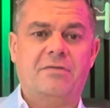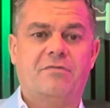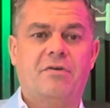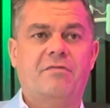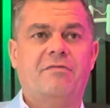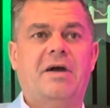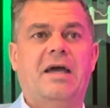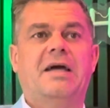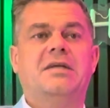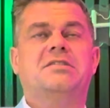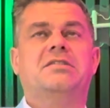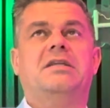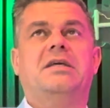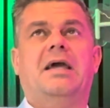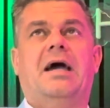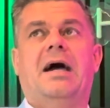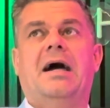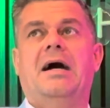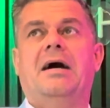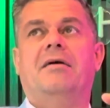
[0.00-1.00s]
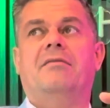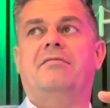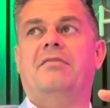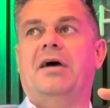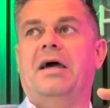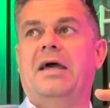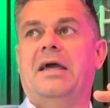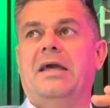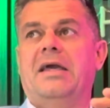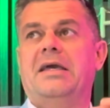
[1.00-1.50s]
that they actually have
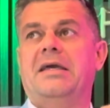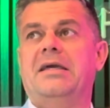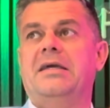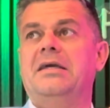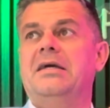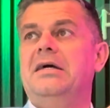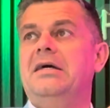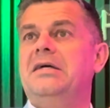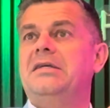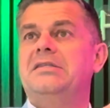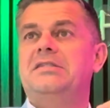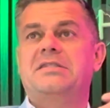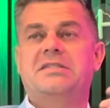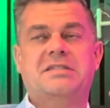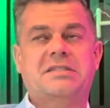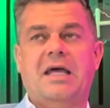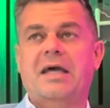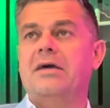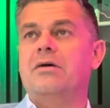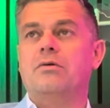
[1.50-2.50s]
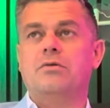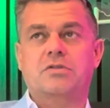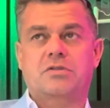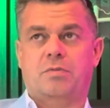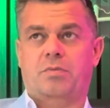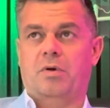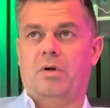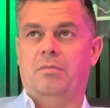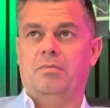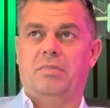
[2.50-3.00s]
a sales
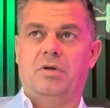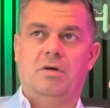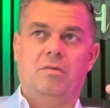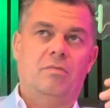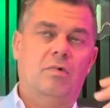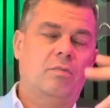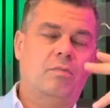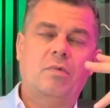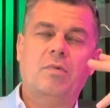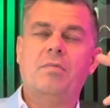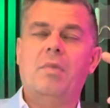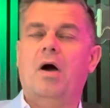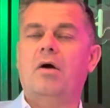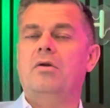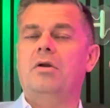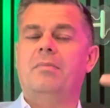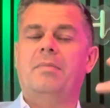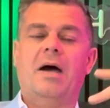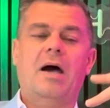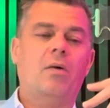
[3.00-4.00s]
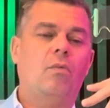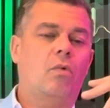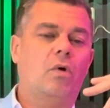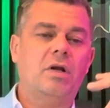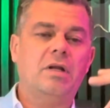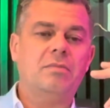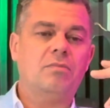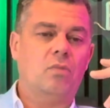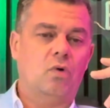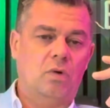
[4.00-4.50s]
problem and we moan about
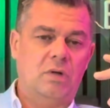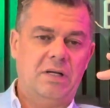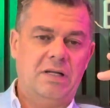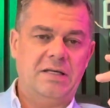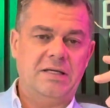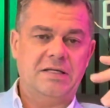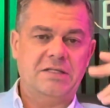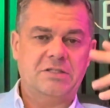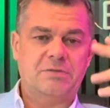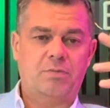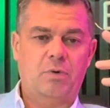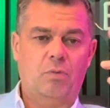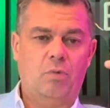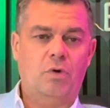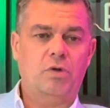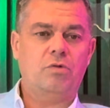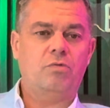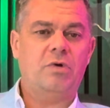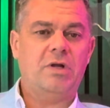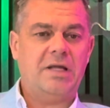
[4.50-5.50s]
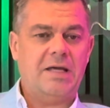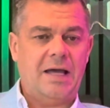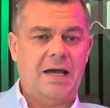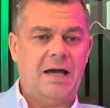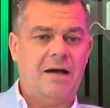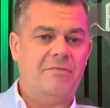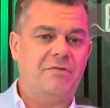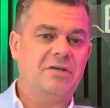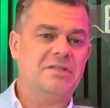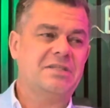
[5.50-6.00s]
wanting more leads. But what you really
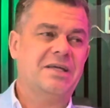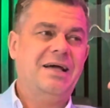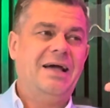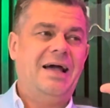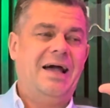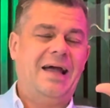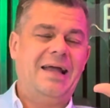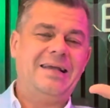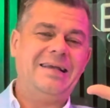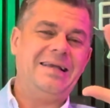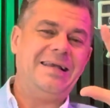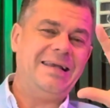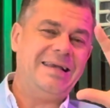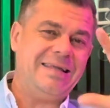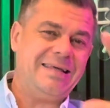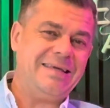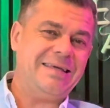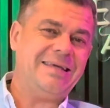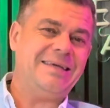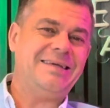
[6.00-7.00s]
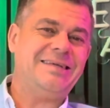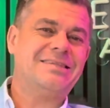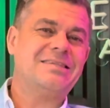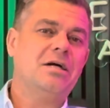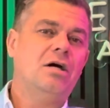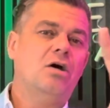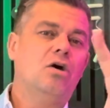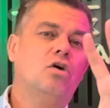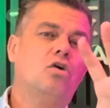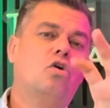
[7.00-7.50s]
have is a lead
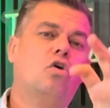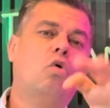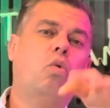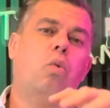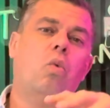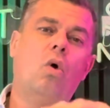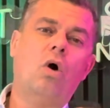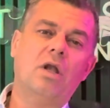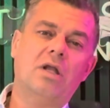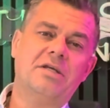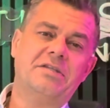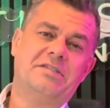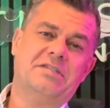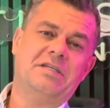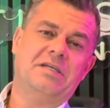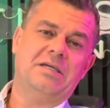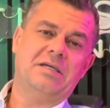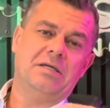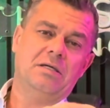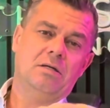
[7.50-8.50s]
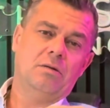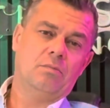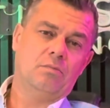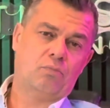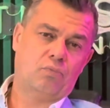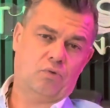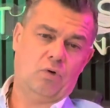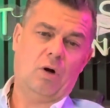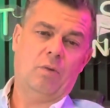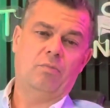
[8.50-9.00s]
quality
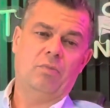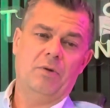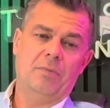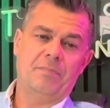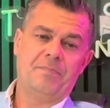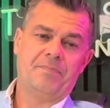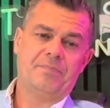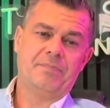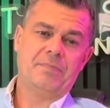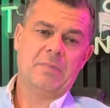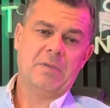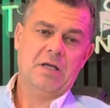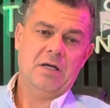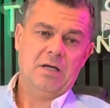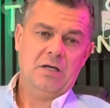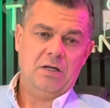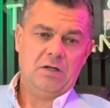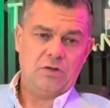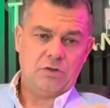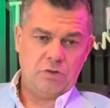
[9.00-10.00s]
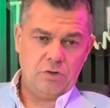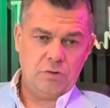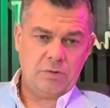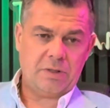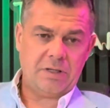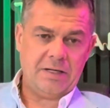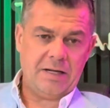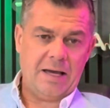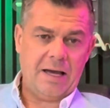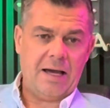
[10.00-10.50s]
problem. You
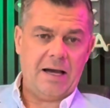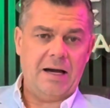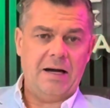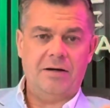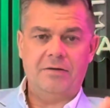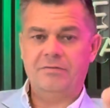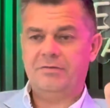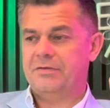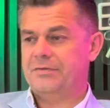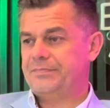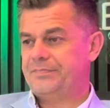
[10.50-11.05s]
can have